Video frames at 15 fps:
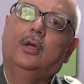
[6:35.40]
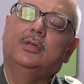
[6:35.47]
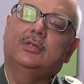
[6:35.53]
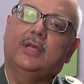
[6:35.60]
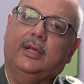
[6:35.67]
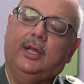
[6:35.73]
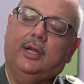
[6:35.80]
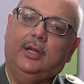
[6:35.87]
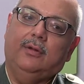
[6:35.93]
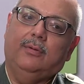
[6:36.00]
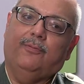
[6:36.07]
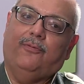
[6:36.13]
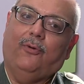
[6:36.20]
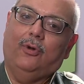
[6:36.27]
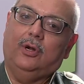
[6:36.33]

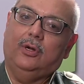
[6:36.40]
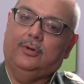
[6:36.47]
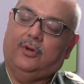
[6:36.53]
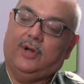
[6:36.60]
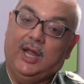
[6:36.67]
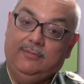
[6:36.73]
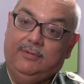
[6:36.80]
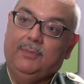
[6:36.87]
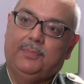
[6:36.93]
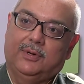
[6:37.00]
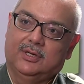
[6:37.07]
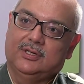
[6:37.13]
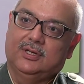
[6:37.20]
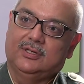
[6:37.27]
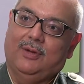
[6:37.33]
Second, for a driving
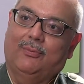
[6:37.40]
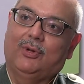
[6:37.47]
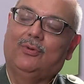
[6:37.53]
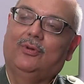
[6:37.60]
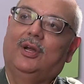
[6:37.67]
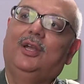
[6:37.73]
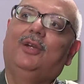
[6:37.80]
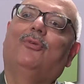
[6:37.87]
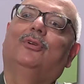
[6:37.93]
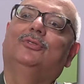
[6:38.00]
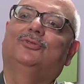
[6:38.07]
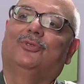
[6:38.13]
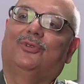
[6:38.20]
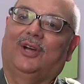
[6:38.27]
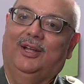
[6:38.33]
person, someone who really
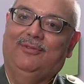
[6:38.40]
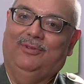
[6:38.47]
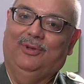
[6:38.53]
wants to drive